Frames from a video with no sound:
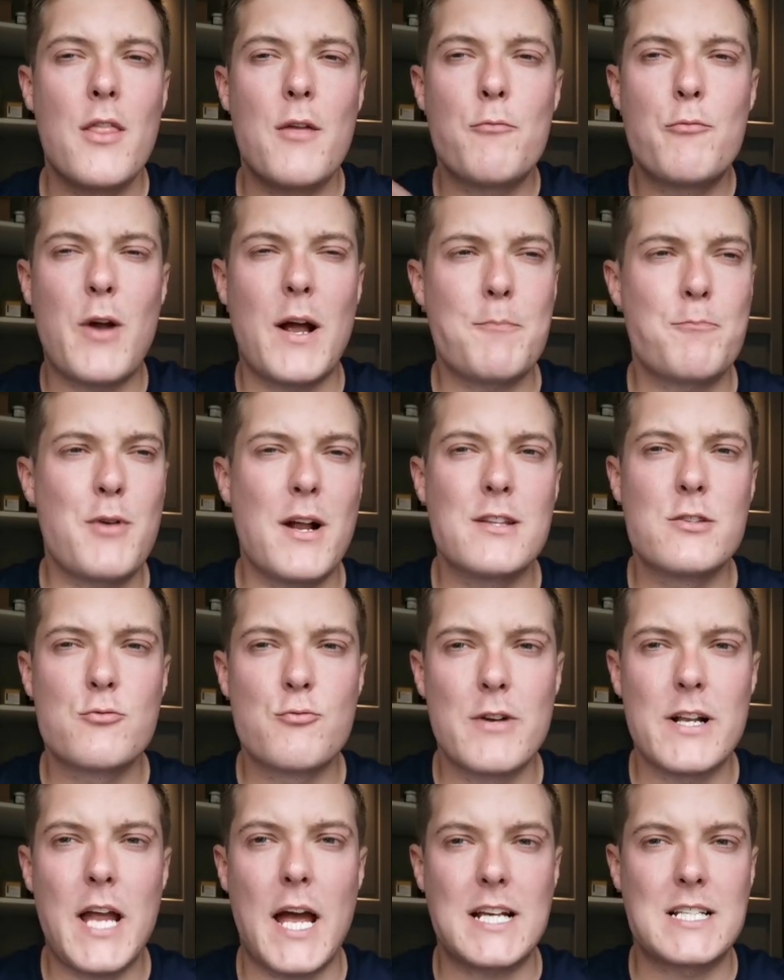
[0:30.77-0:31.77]
the
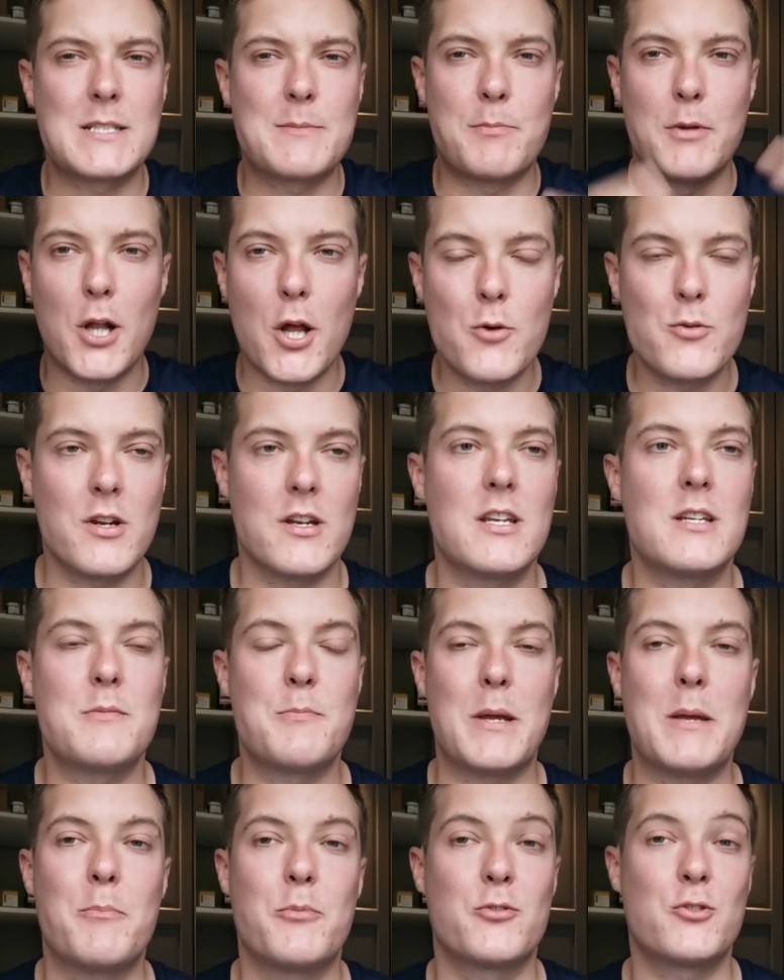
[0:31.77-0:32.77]
brand's really exploded
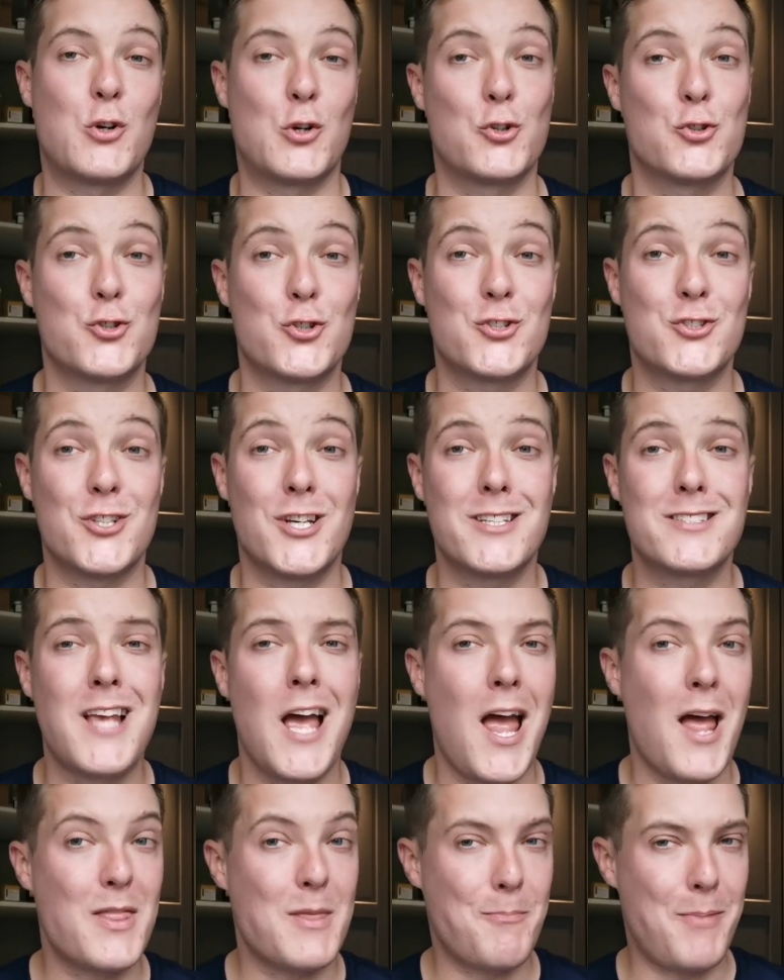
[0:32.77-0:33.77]
into people's
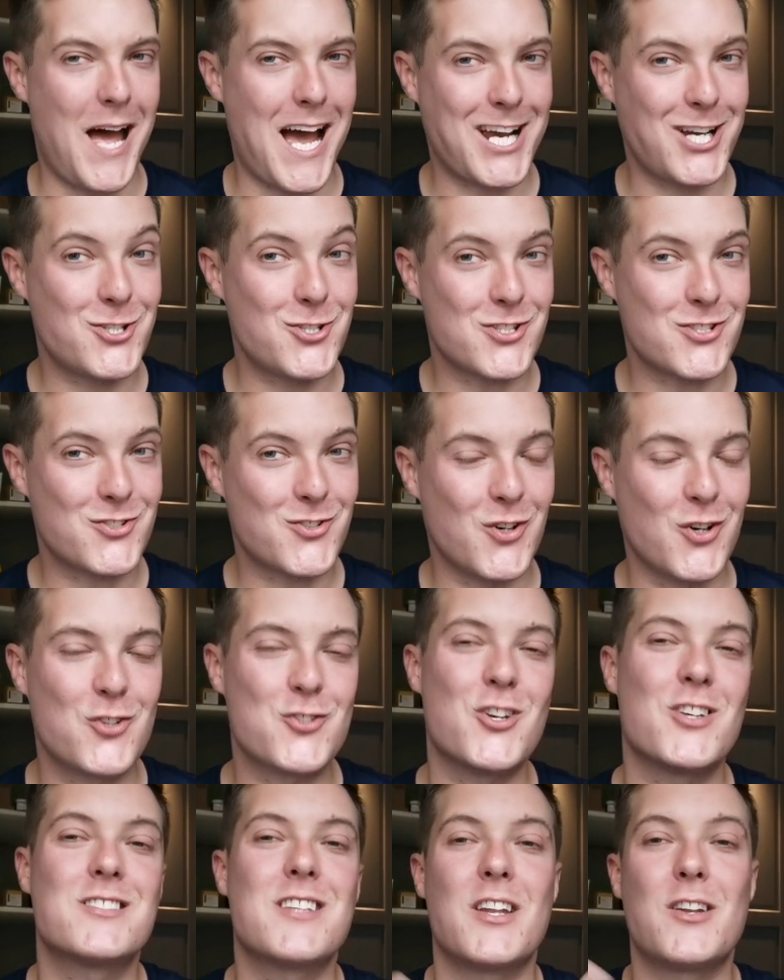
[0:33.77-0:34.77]
consciousness. The packaging's
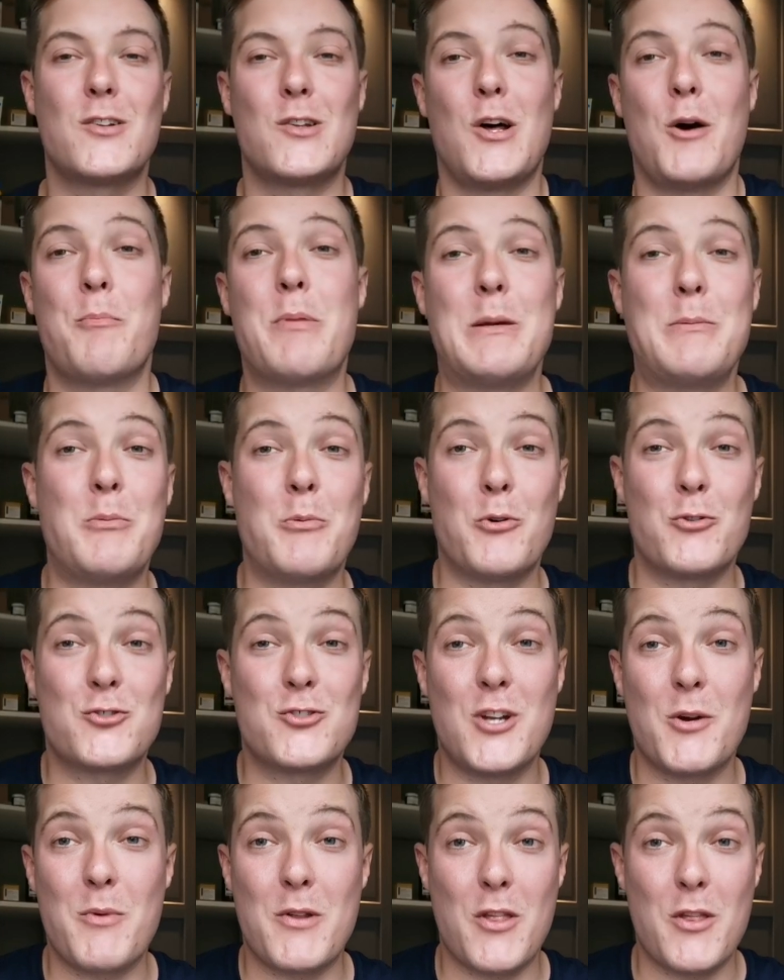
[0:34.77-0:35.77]
gorgeous, and a lot of people want
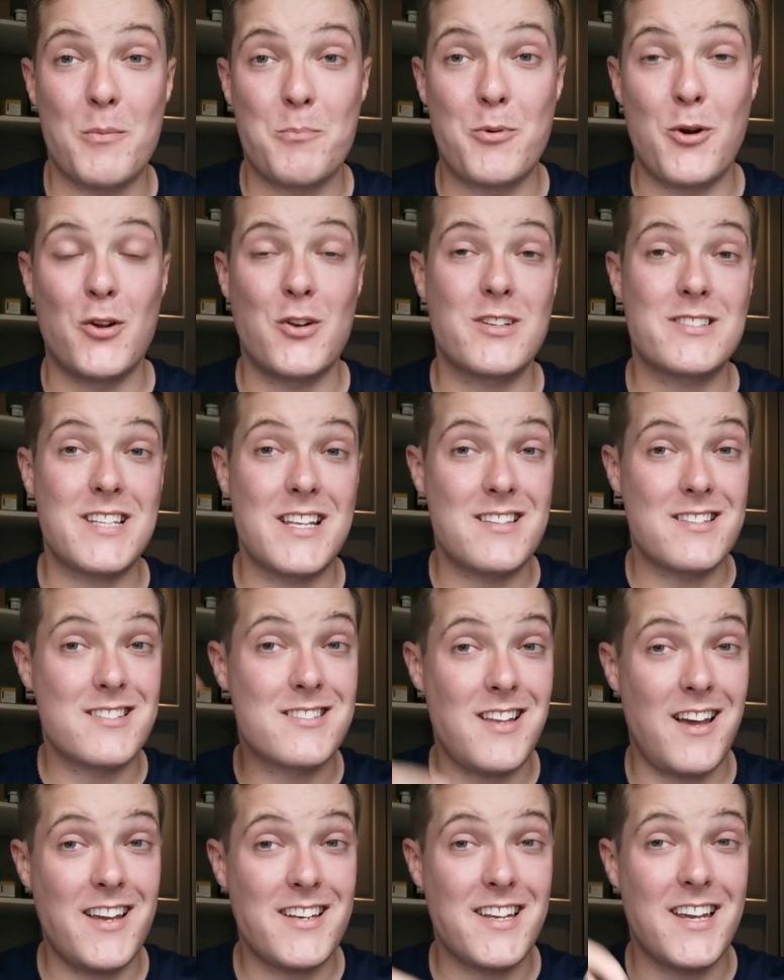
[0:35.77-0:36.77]
to know whether the products
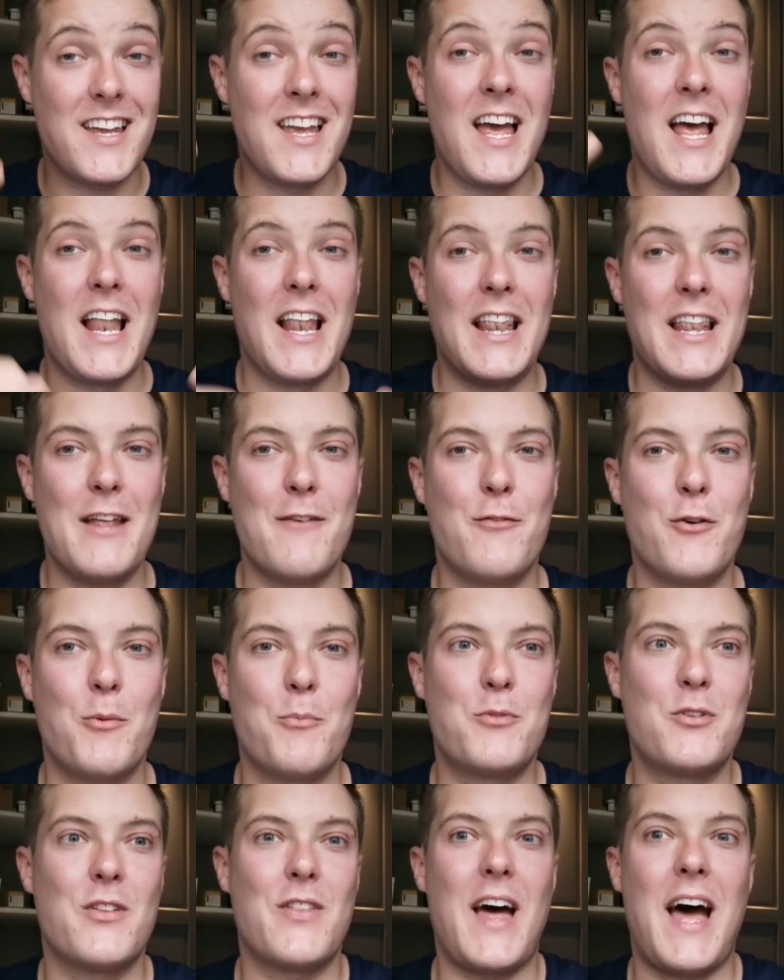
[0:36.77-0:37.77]
inside it live
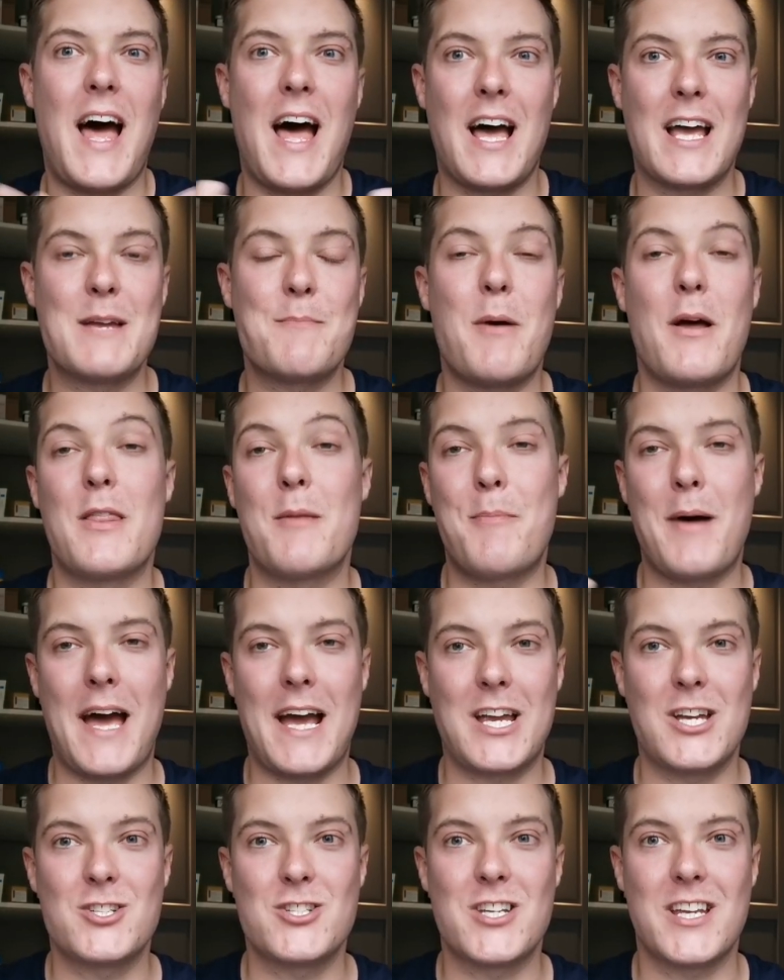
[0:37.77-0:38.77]
up to the hype and the
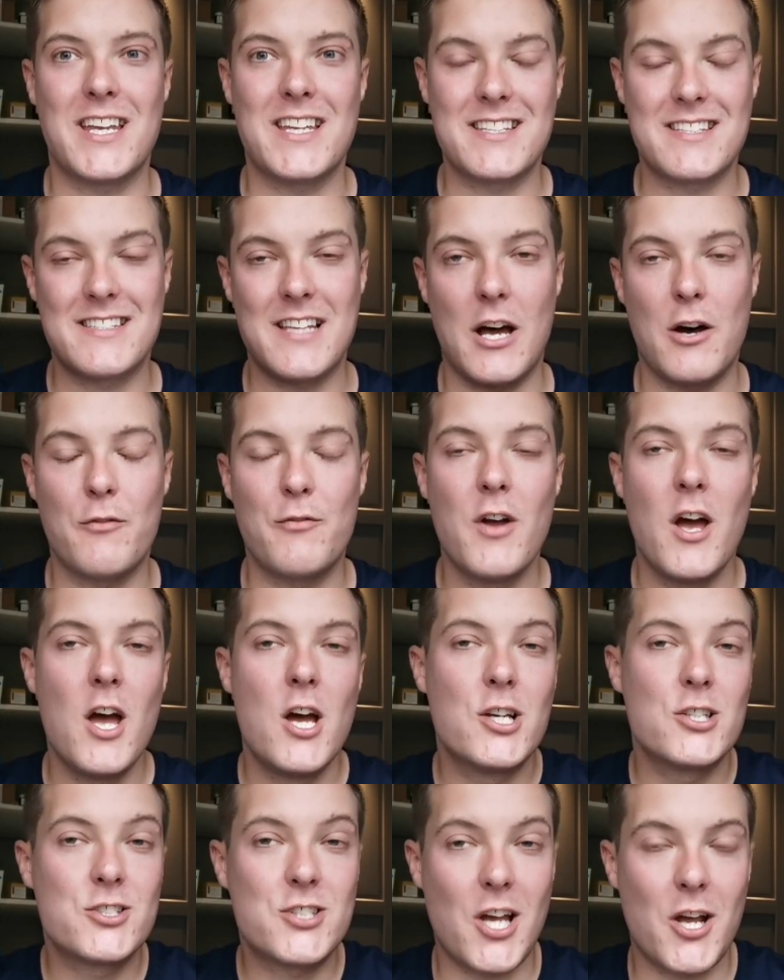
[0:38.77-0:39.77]
packaging itself.
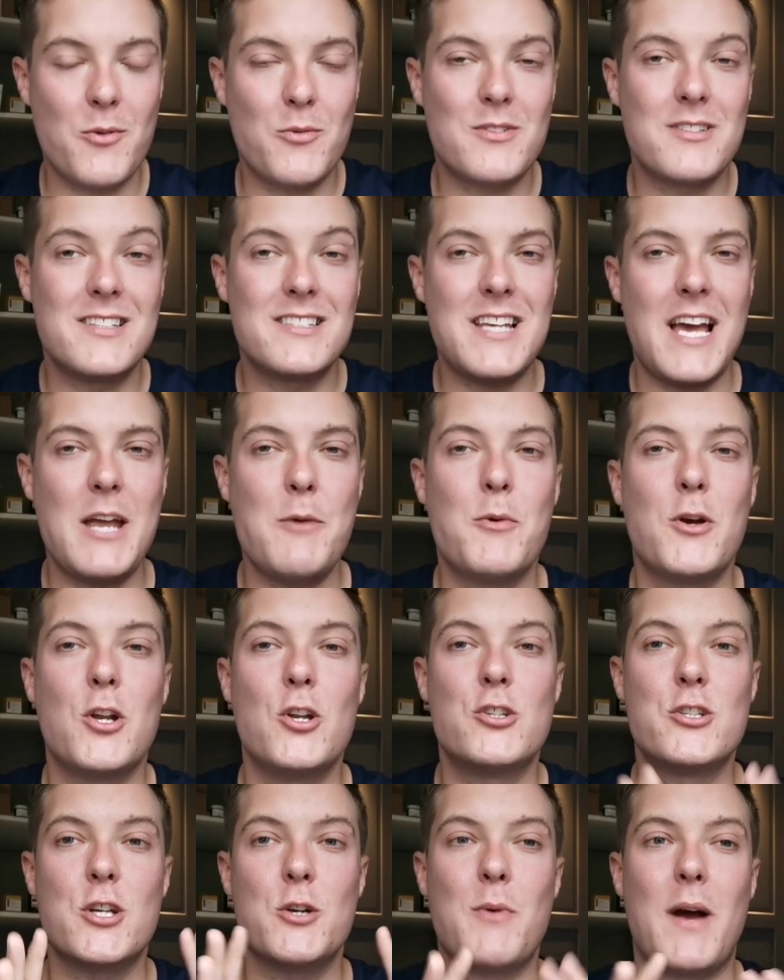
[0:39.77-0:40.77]
So today we're
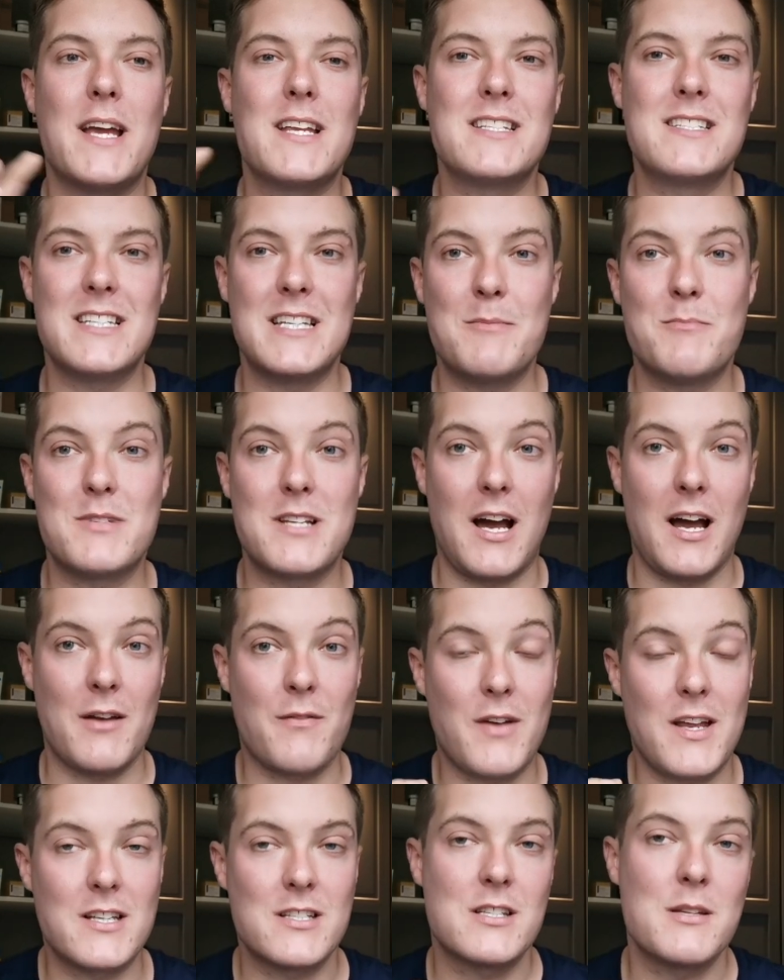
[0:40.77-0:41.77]
going to do a deep
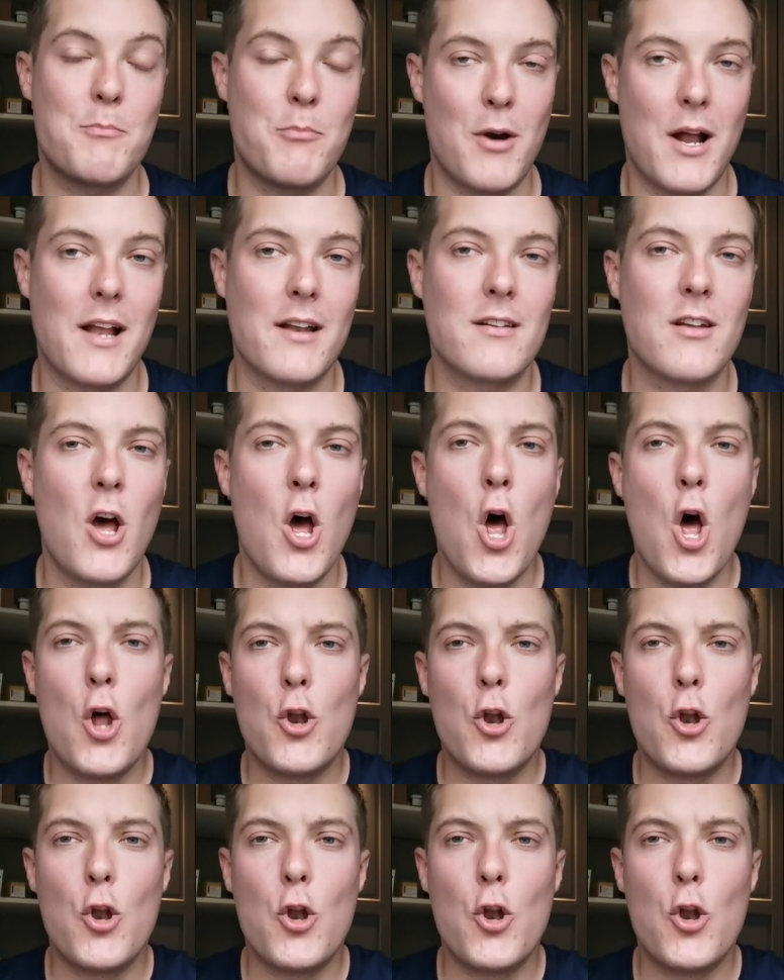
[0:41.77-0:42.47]
dive into the brand.